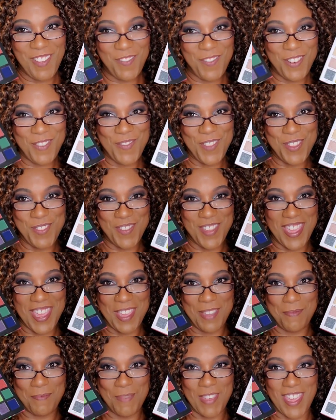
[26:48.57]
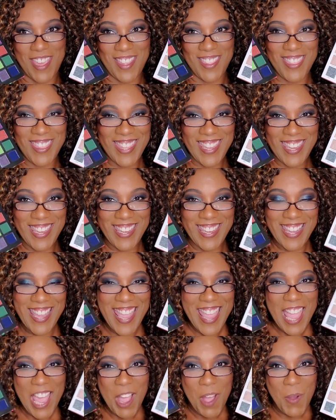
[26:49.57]
from UCANBE. I think
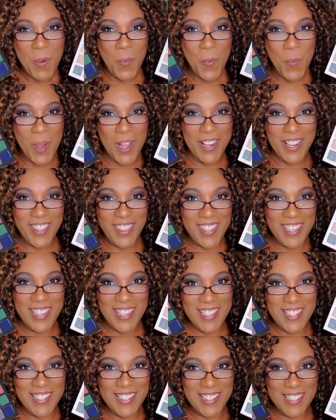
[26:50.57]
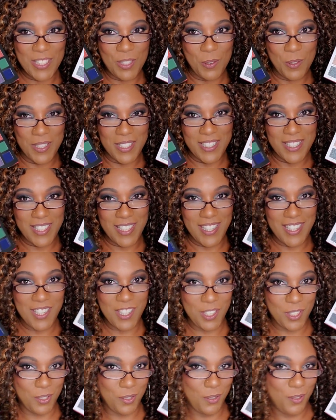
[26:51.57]
one of these is going to get
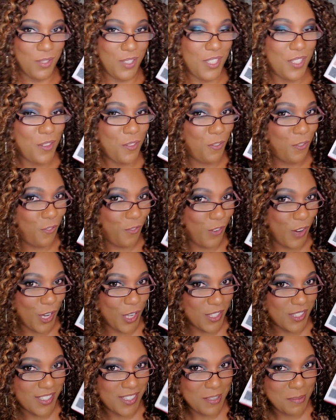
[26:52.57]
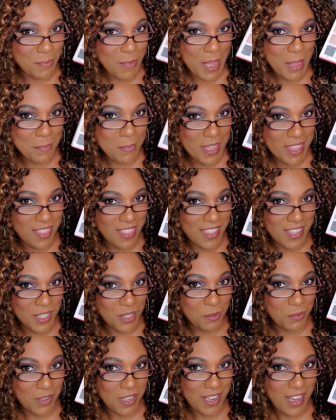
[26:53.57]
used first. It might be
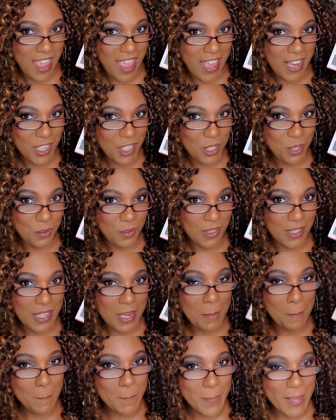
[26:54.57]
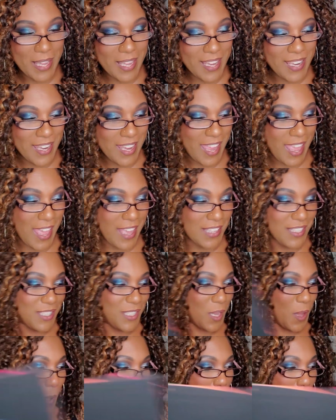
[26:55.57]
this one actually, but yeah.
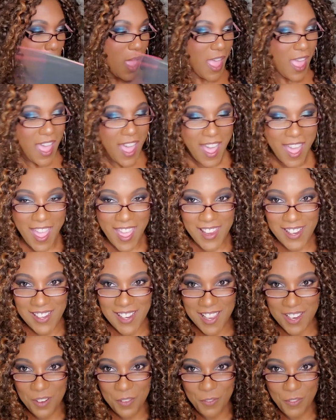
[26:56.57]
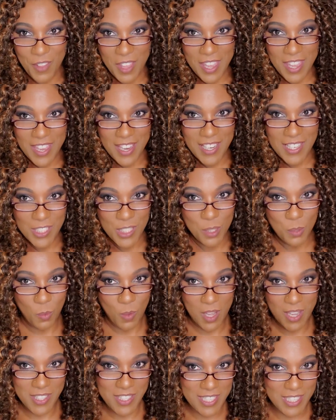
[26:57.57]
So I had a lot of fun
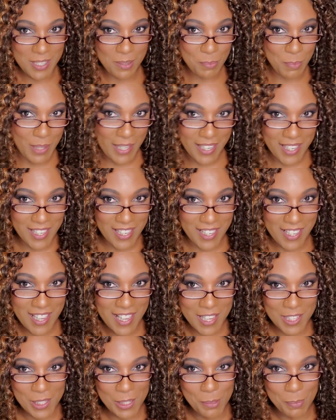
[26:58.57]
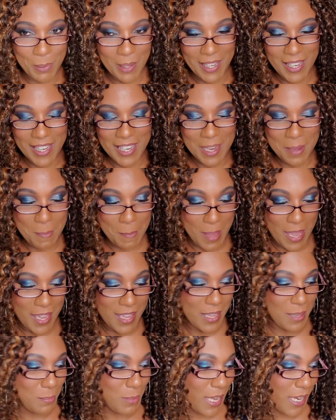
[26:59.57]
swatching, playing in color, playing in
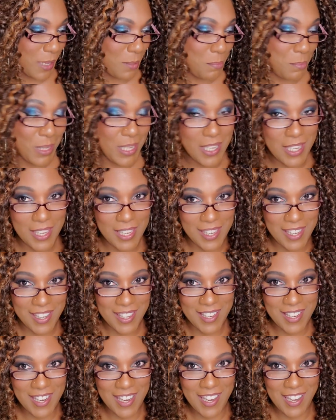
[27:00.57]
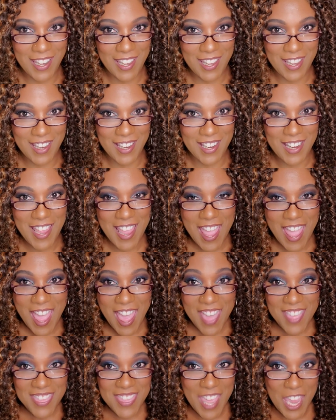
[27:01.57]
makeup like a big kid. And
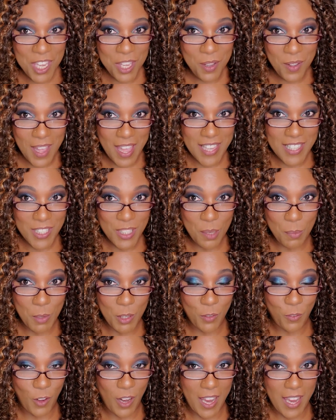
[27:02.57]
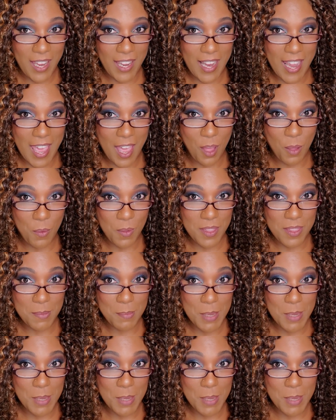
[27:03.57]
thank you guys so much for hanging out with